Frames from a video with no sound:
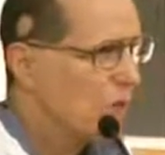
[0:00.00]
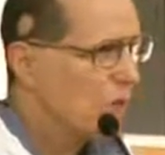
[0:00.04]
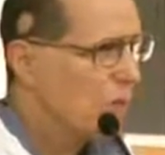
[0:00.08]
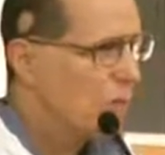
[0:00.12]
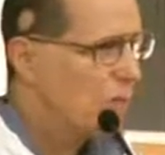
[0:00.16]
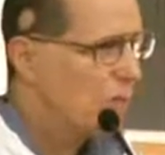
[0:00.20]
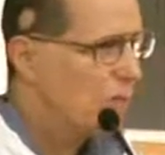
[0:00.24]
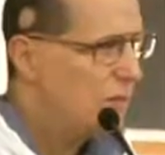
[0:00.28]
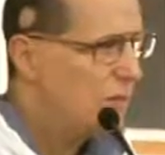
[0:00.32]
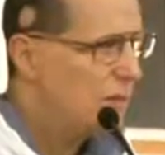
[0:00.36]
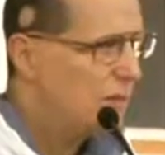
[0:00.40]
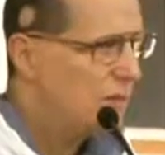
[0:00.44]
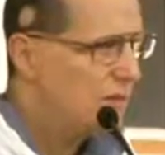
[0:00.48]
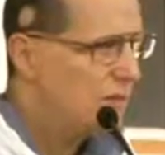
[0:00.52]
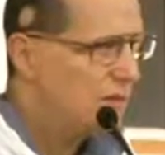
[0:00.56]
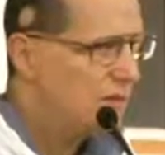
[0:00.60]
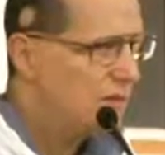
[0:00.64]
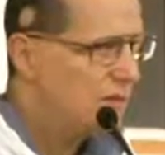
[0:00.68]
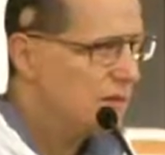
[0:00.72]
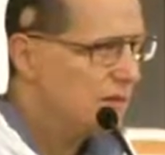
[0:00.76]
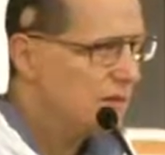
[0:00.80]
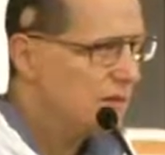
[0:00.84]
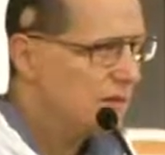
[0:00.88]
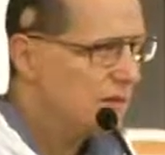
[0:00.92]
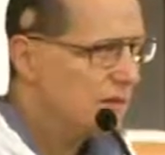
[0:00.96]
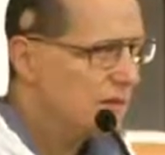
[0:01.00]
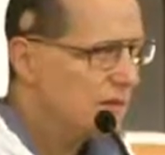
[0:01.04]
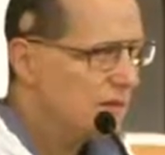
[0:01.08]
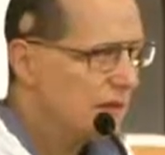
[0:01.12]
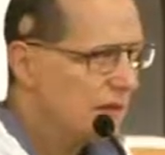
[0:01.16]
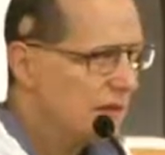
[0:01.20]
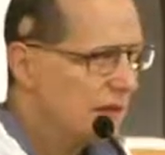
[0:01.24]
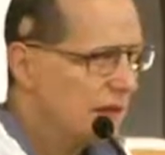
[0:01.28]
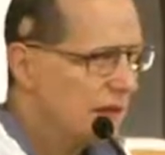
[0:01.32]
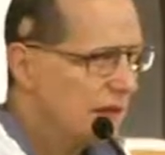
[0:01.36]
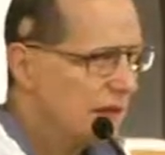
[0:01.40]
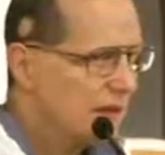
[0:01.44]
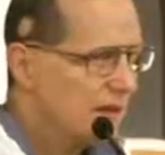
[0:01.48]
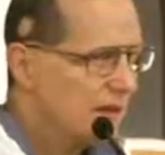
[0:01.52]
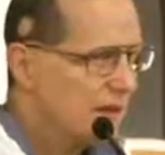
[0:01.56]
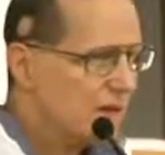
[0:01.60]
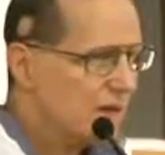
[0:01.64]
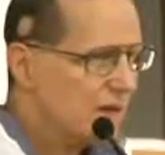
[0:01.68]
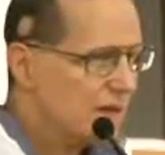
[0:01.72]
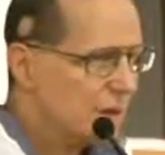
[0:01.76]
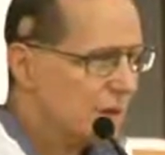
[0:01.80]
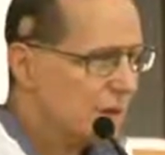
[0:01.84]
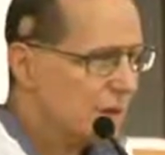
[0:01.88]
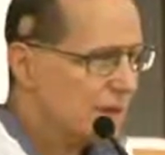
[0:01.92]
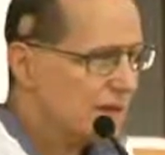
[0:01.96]
Woman, in the
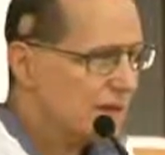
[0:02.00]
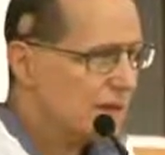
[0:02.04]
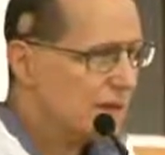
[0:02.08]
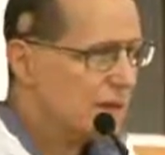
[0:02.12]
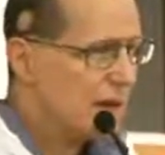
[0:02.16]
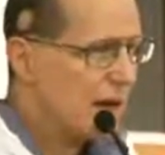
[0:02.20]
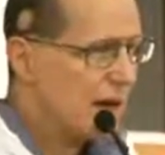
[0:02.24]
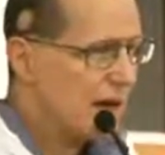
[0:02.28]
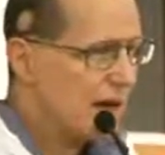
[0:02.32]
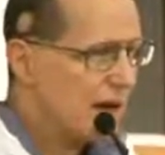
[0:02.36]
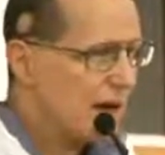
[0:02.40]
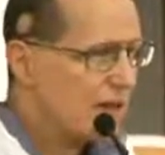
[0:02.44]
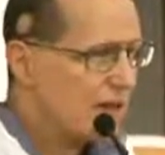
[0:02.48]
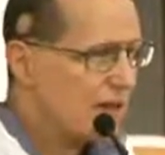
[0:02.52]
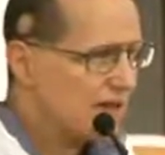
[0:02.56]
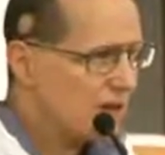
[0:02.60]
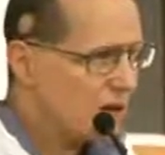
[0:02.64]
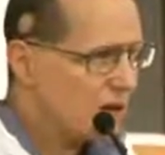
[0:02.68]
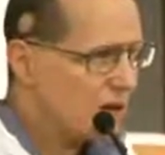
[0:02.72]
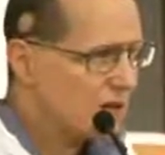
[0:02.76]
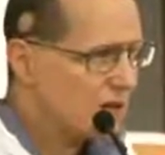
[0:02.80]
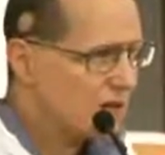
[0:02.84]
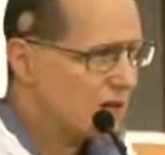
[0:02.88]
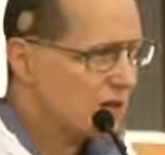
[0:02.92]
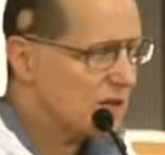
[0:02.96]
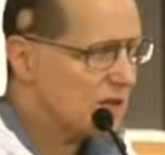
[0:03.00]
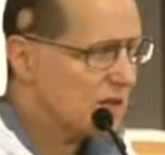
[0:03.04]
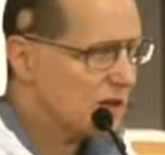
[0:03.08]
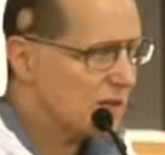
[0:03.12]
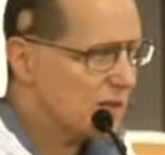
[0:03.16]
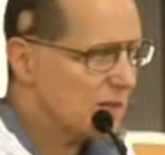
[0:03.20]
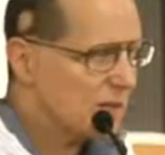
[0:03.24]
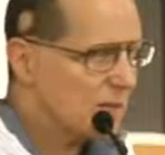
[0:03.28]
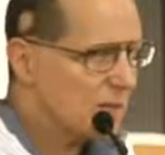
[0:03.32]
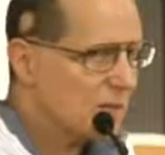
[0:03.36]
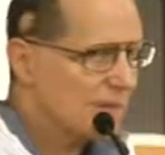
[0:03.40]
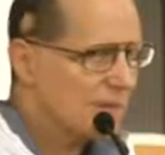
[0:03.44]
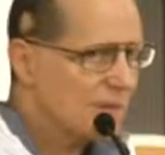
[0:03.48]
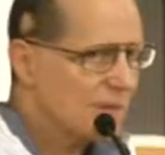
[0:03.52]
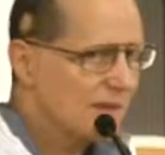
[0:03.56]
Greek, is a high exalted term.